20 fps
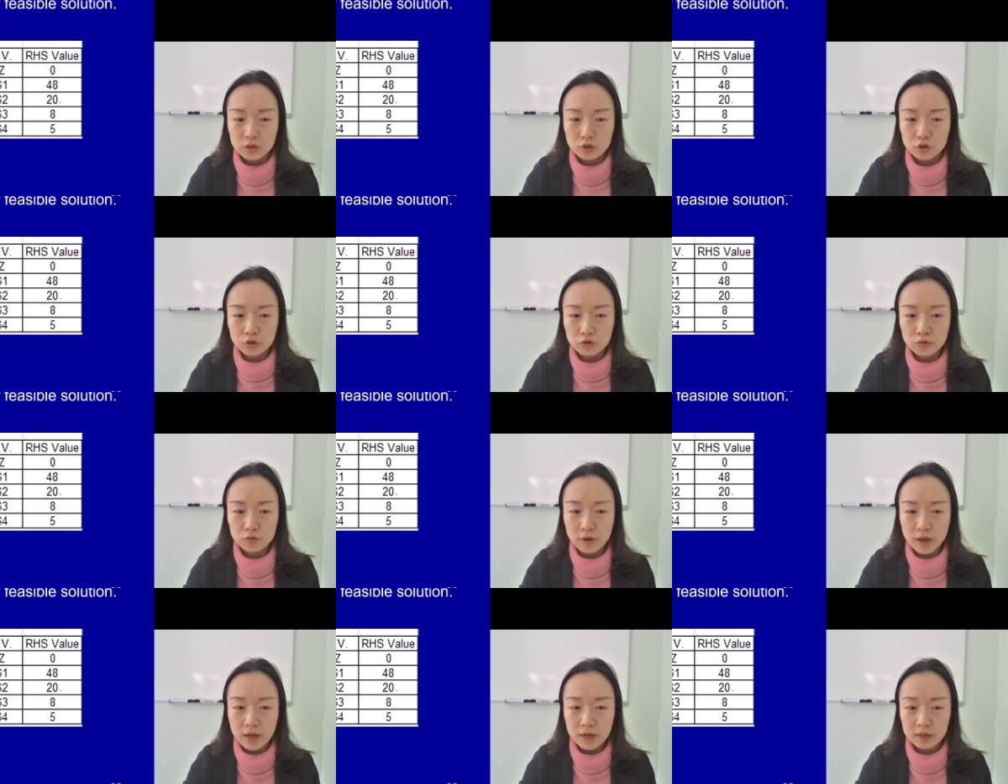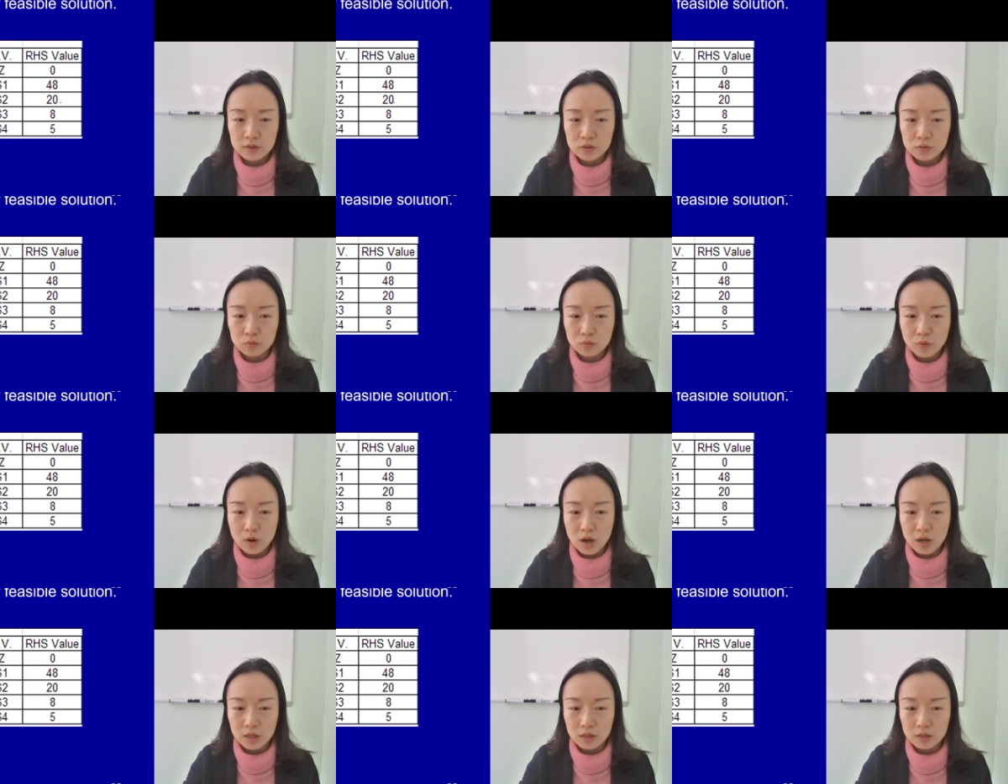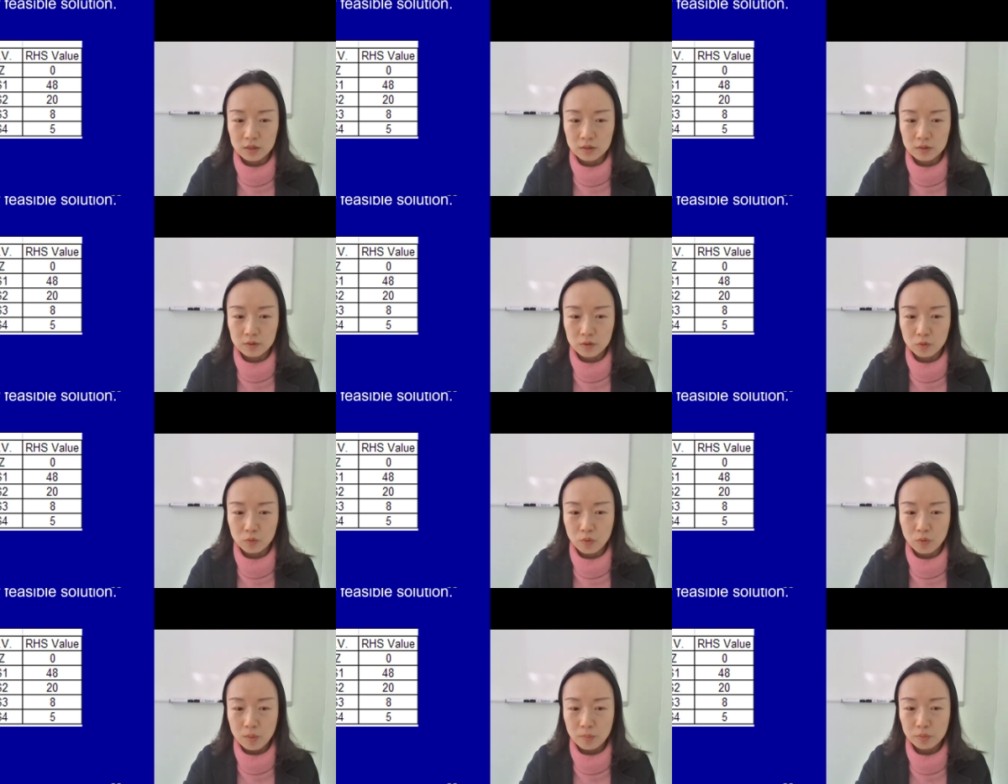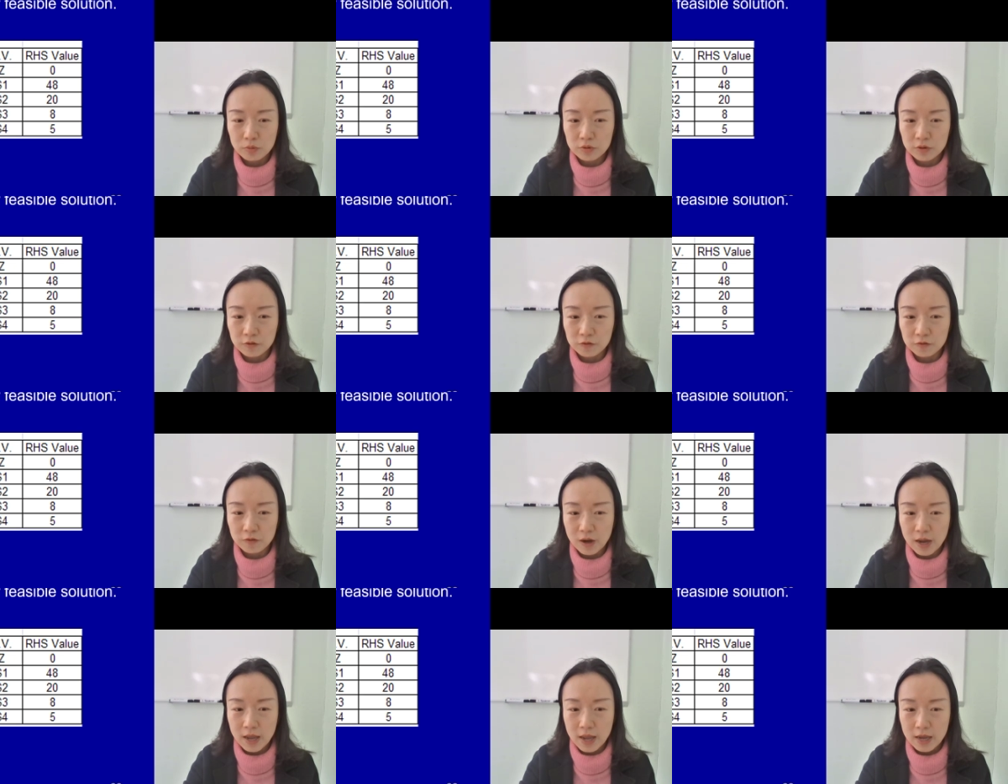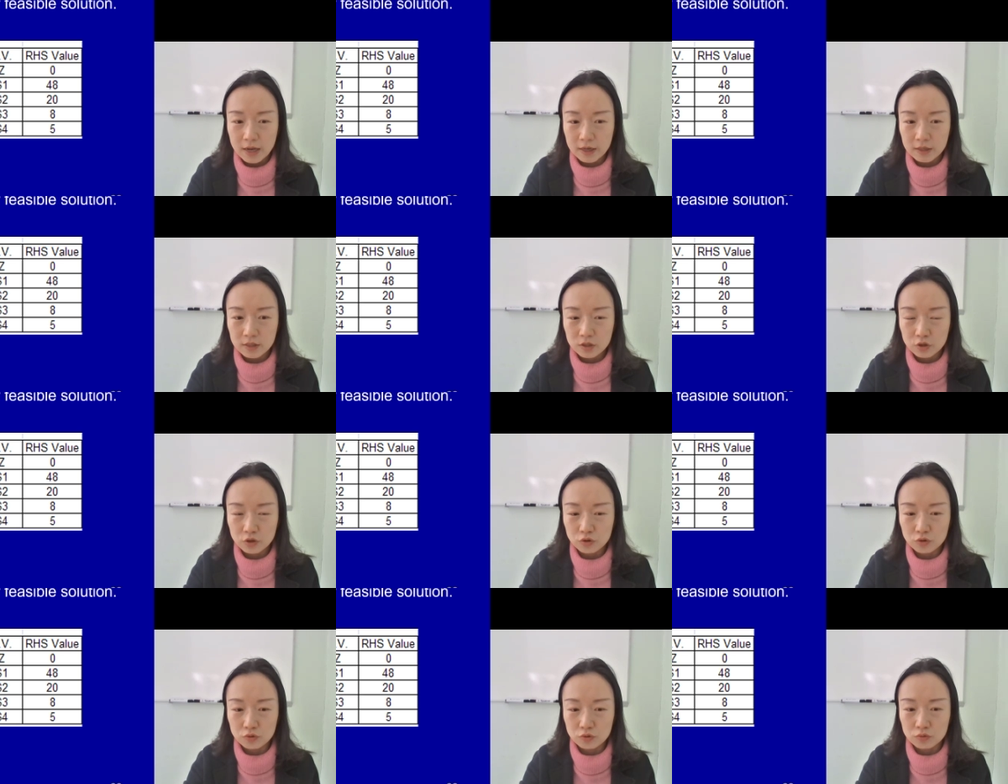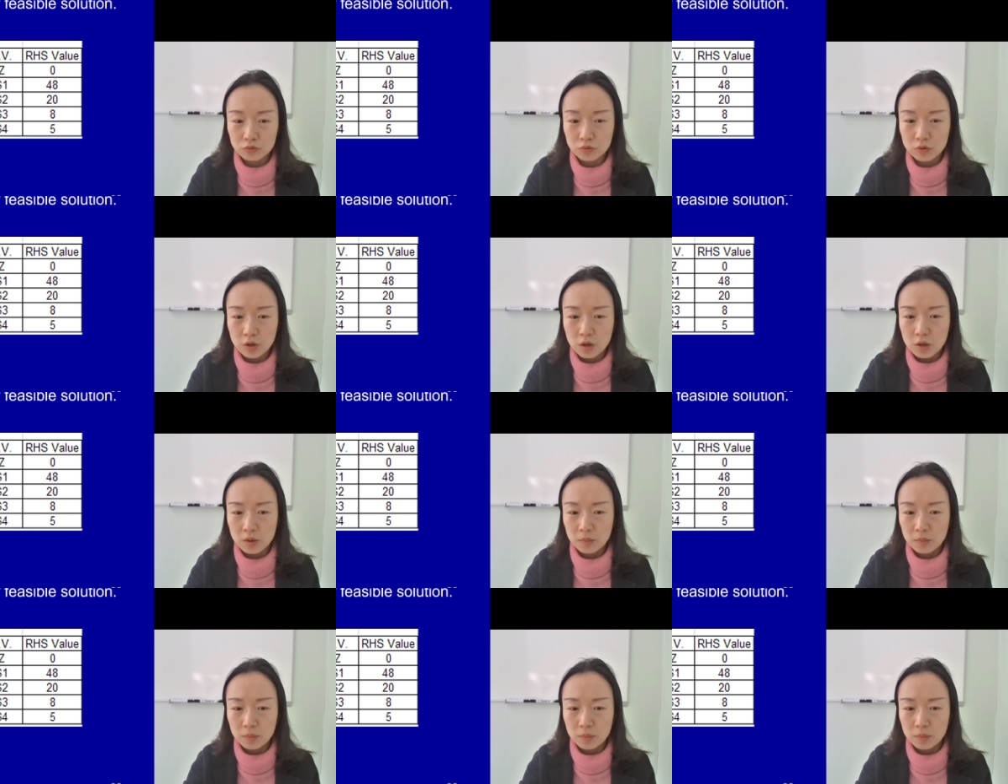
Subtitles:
2x1, 1.5 x2,